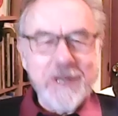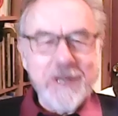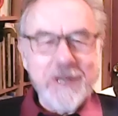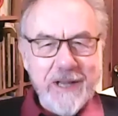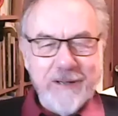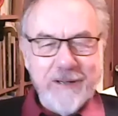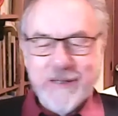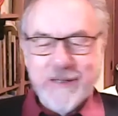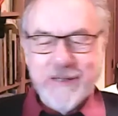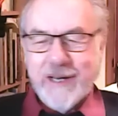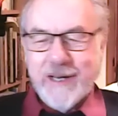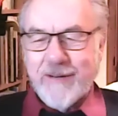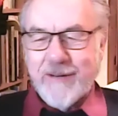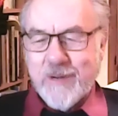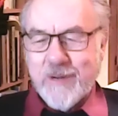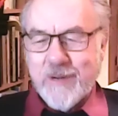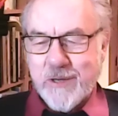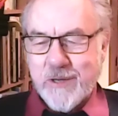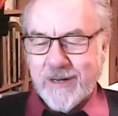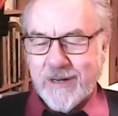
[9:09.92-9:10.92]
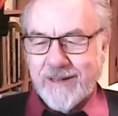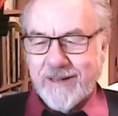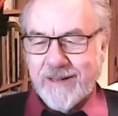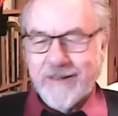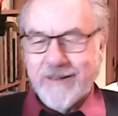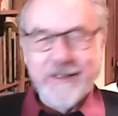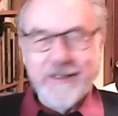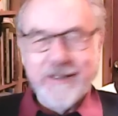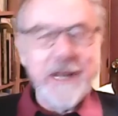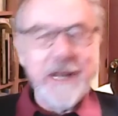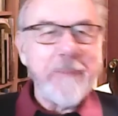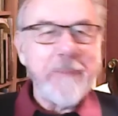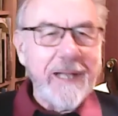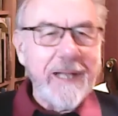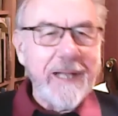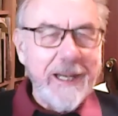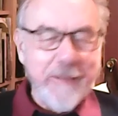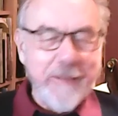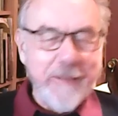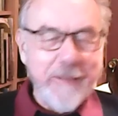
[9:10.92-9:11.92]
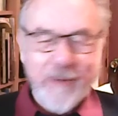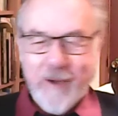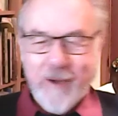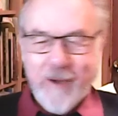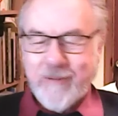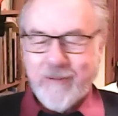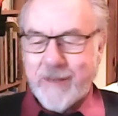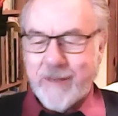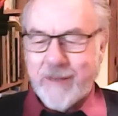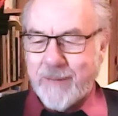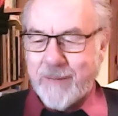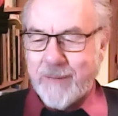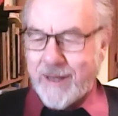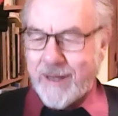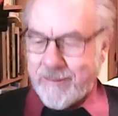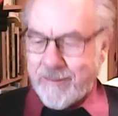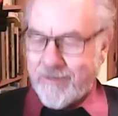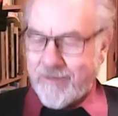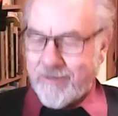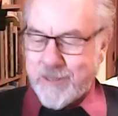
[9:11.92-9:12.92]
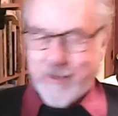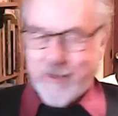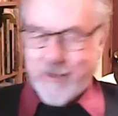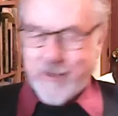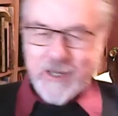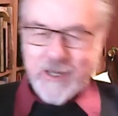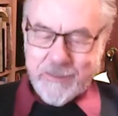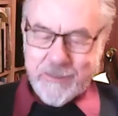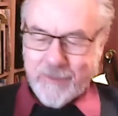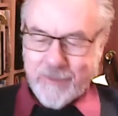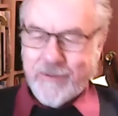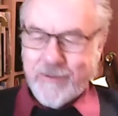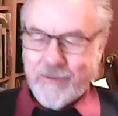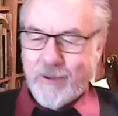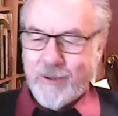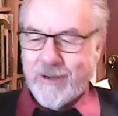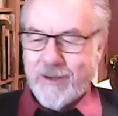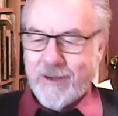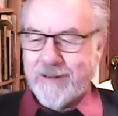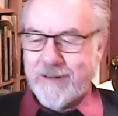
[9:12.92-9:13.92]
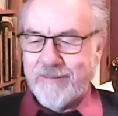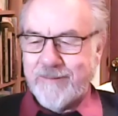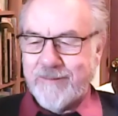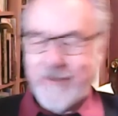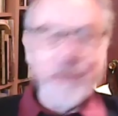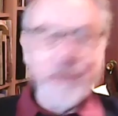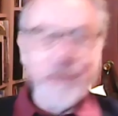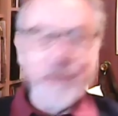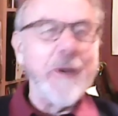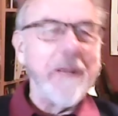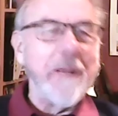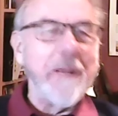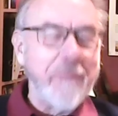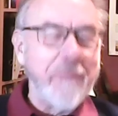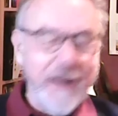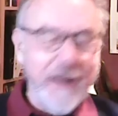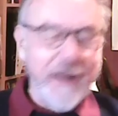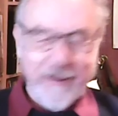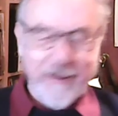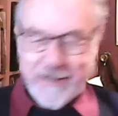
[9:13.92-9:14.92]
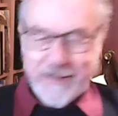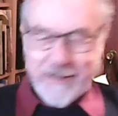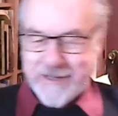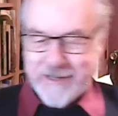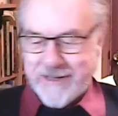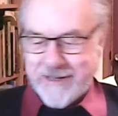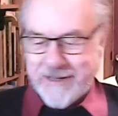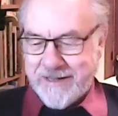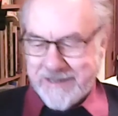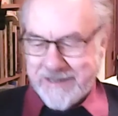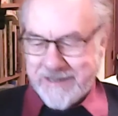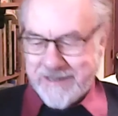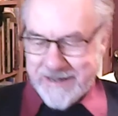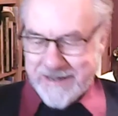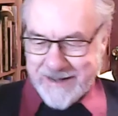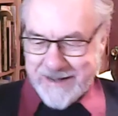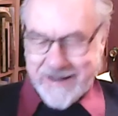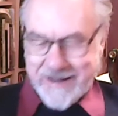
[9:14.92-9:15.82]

on television and deeply inappropriate, but I'm responsible for it and feel quite proud these days.